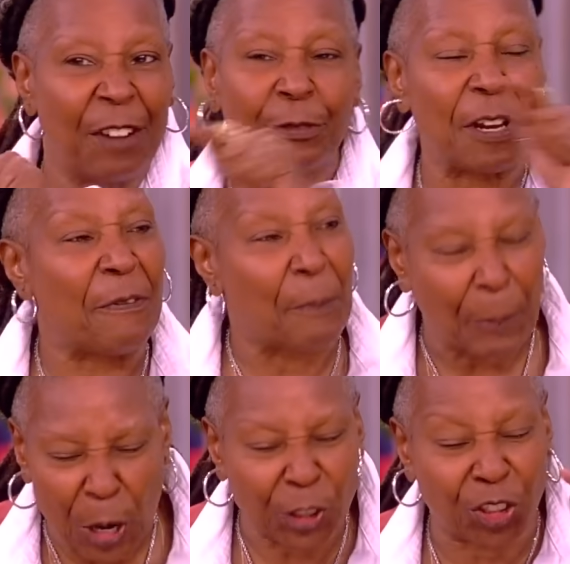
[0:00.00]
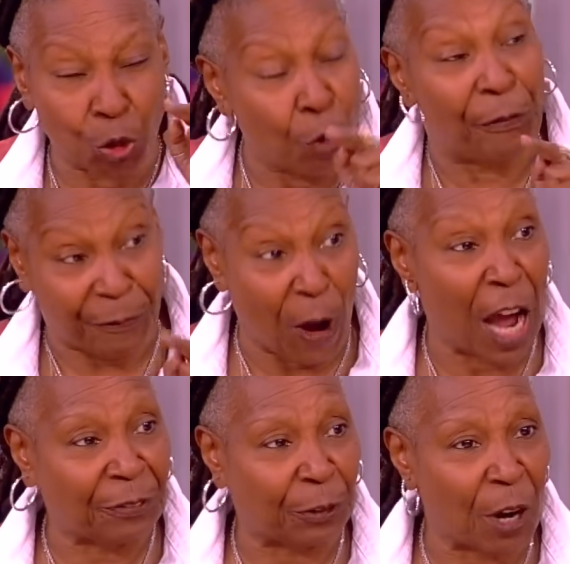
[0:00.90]
every person who
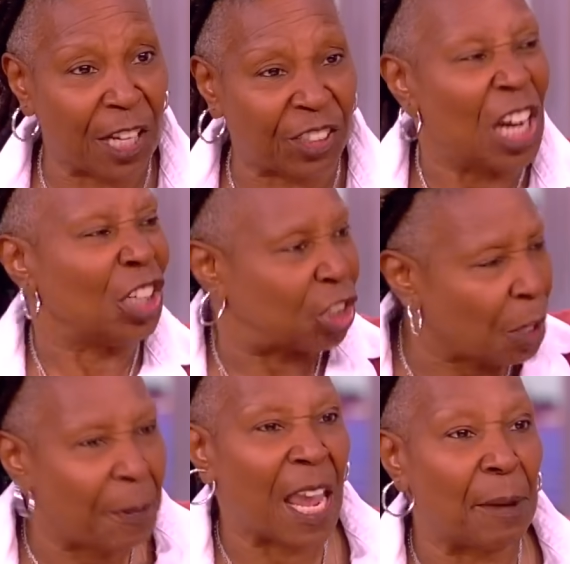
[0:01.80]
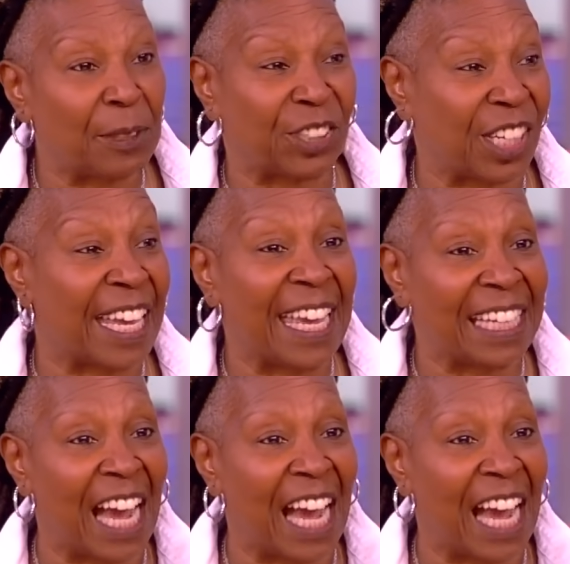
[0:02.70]
fought for us should be able to get